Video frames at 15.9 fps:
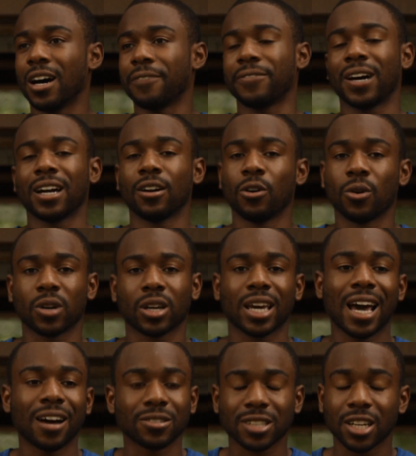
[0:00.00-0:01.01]
Find old
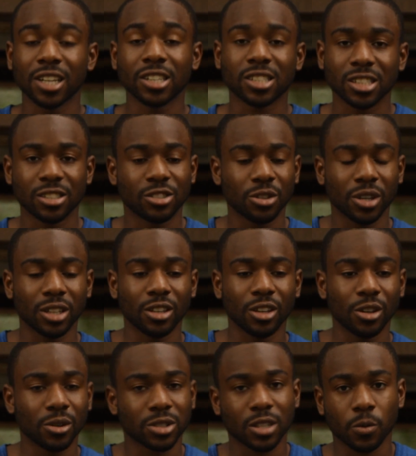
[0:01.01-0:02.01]
couch cushions you can
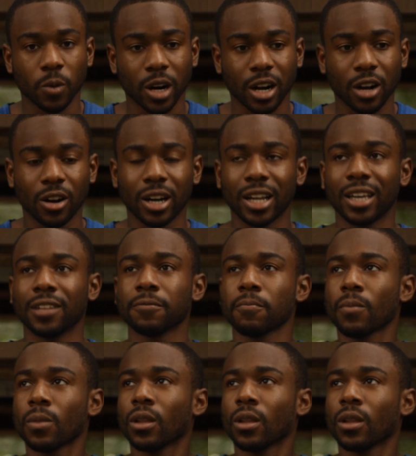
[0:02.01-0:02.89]
use to work on it.